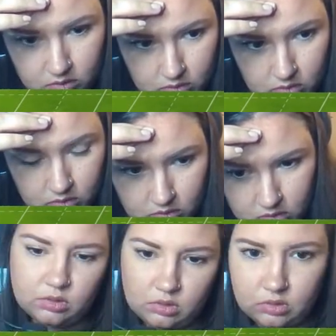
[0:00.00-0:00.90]
Then I was
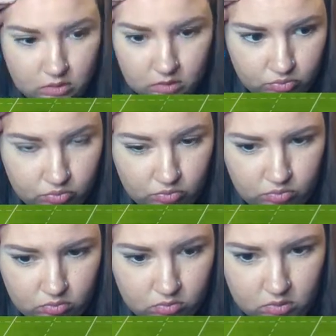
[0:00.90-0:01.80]
trying to find
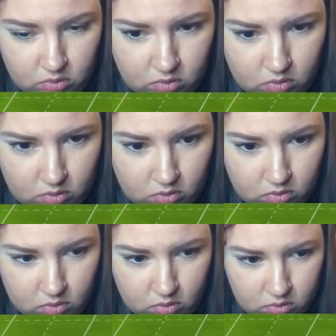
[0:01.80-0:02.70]
a rug for the
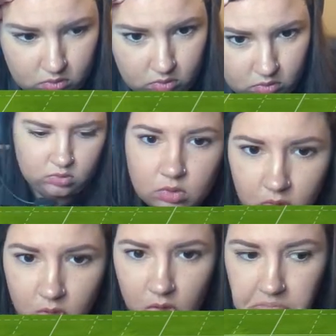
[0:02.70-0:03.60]
sink and
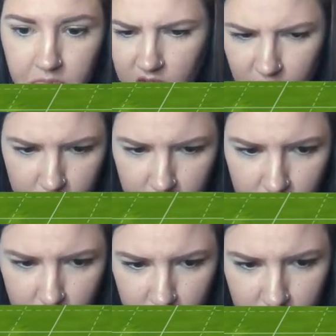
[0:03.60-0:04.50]
decided on this
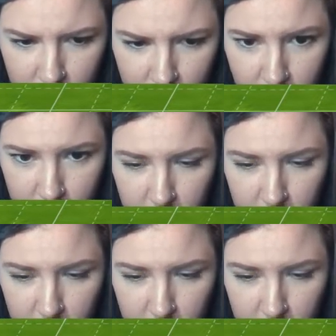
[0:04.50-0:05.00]
shaggy one.